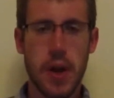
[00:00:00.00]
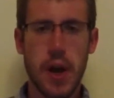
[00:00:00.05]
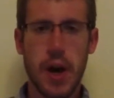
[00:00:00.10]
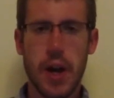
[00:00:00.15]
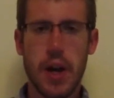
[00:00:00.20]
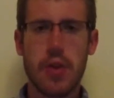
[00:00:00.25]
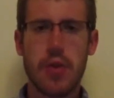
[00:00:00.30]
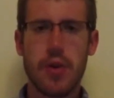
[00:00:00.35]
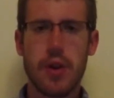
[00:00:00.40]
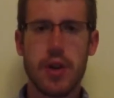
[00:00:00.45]

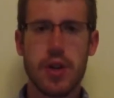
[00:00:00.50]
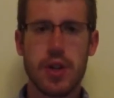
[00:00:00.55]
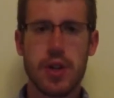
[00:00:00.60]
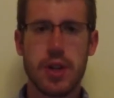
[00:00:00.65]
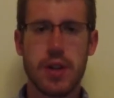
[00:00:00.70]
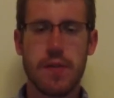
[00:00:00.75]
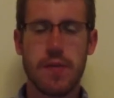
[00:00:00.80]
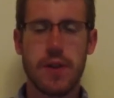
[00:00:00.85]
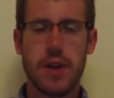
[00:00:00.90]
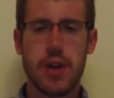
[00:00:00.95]
Another
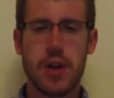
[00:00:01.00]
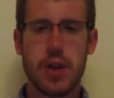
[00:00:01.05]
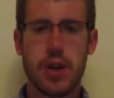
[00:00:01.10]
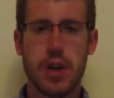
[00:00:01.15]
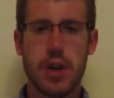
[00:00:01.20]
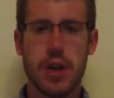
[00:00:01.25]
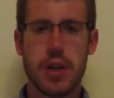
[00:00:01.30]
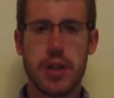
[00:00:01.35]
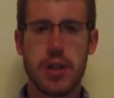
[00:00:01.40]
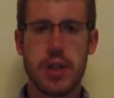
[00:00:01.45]
interesting feature
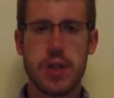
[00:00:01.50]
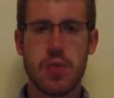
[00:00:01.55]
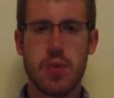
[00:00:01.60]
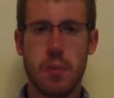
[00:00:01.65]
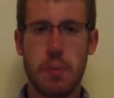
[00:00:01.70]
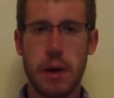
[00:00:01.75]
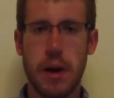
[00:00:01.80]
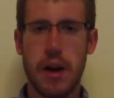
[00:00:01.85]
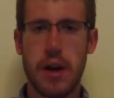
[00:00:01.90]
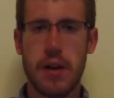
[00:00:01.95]
is its
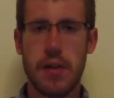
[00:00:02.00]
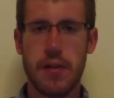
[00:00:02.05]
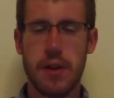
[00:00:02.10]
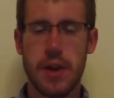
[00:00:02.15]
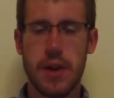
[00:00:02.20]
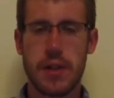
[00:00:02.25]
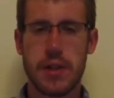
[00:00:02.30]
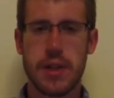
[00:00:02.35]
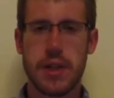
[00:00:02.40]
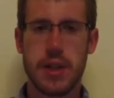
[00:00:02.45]

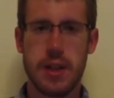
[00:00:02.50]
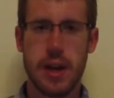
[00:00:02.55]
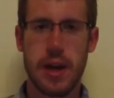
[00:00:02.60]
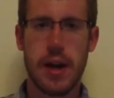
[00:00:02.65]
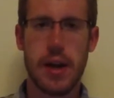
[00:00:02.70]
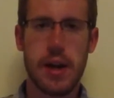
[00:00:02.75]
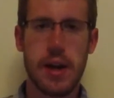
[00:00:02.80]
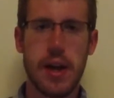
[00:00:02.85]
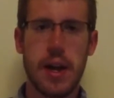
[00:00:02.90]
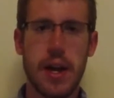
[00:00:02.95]
repetitiveness, in
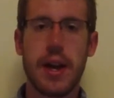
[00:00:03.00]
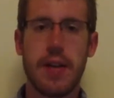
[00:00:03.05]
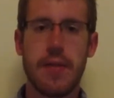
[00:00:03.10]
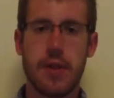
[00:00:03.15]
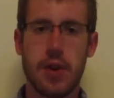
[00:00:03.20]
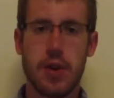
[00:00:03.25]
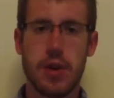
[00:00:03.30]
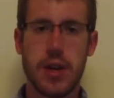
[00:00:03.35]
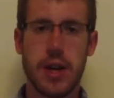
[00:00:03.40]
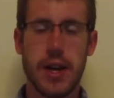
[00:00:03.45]
that if
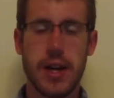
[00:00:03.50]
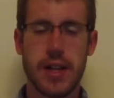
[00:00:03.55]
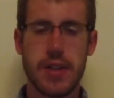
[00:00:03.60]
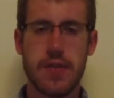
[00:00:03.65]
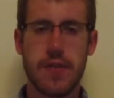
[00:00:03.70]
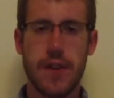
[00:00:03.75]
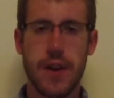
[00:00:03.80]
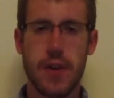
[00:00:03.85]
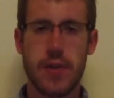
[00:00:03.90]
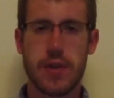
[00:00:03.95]
your text
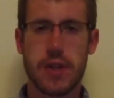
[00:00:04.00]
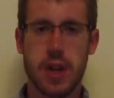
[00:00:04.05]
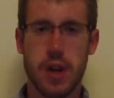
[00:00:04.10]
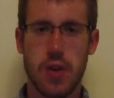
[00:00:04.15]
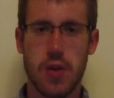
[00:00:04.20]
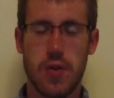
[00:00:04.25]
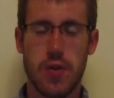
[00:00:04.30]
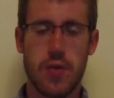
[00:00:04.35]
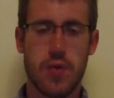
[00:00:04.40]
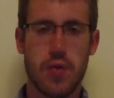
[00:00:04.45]
fails to
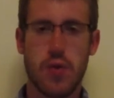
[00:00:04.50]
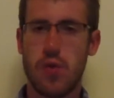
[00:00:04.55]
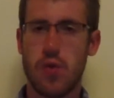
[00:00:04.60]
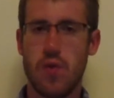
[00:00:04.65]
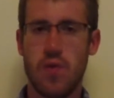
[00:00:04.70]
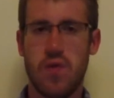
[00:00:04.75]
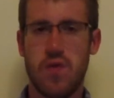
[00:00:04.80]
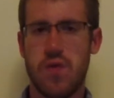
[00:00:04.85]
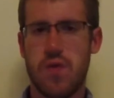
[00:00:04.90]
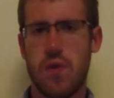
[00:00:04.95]
go
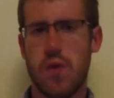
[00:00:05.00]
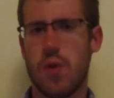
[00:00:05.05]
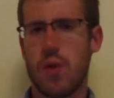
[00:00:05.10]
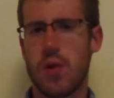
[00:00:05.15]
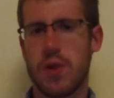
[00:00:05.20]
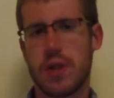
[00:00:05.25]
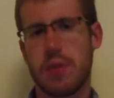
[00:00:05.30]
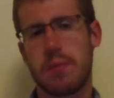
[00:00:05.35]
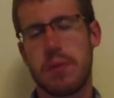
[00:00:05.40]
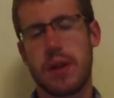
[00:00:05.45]
through
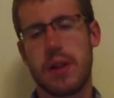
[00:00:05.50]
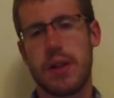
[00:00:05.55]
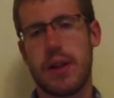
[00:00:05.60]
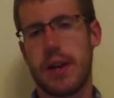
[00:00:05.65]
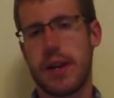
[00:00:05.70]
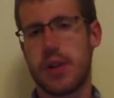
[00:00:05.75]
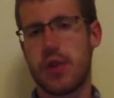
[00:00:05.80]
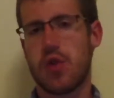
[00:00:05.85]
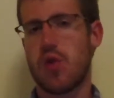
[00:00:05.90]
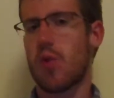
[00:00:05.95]
for something
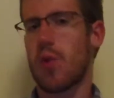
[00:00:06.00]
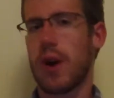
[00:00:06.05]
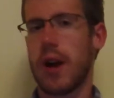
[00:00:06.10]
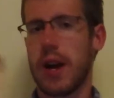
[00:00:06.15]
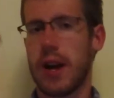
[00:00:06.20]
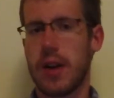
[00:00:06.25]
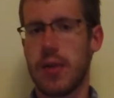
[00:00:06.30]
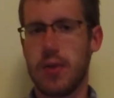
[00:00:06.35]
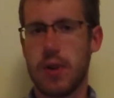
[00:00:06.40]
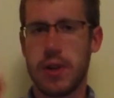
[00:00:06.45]
like
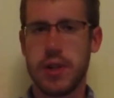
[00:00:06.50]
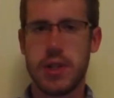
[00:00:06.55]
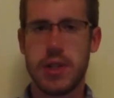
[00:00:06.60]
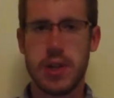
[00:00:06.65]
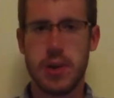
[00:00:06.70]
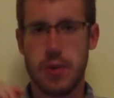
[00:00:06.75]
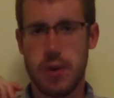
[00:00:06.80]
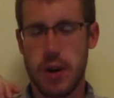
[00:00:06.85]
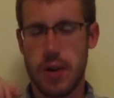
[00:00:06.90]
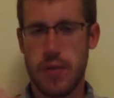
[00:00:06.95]
terrain reasons
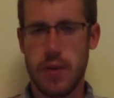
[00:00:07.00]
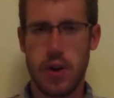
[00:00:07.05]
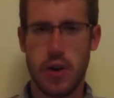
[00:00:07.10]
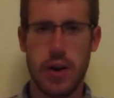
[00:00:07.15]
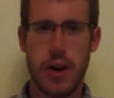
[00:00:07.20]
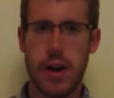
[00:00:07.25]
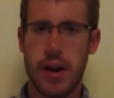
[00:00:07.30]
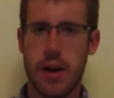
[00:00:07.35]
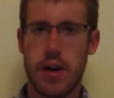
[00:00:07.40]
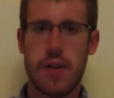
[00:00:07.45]
or whatever,
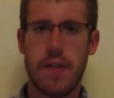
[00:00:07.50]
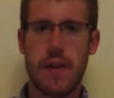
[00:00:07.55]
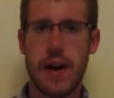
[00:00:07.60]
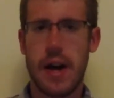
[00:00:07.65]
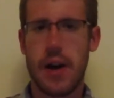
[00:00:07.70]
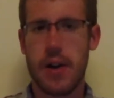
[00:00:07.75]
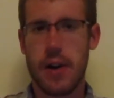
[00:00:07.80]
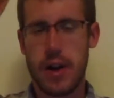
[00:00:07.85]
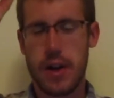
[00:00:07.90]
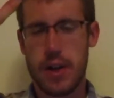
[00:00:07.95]
you're down in a
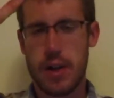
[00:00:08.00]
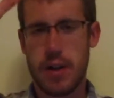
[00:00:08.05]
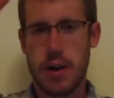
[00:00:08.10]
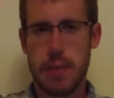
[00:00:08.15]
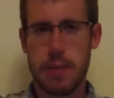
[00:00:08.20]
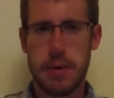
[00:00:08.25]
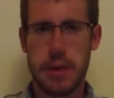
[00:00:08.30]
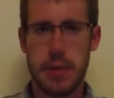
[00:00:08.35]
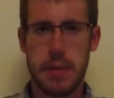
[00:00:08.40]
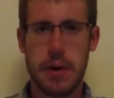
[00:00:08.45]
valley and
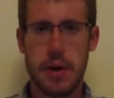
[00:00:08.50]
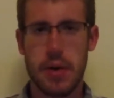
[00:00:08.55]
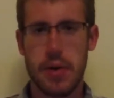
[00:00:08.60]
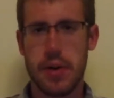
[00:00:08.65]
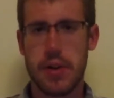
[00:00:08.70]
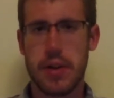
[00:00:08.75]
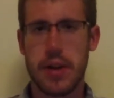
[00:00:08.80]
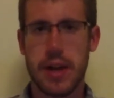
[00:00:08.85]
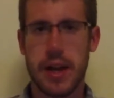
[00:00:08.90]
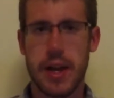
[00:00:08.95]
they're up on a
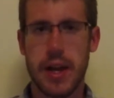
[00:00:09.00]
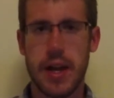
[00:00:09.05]
mountain and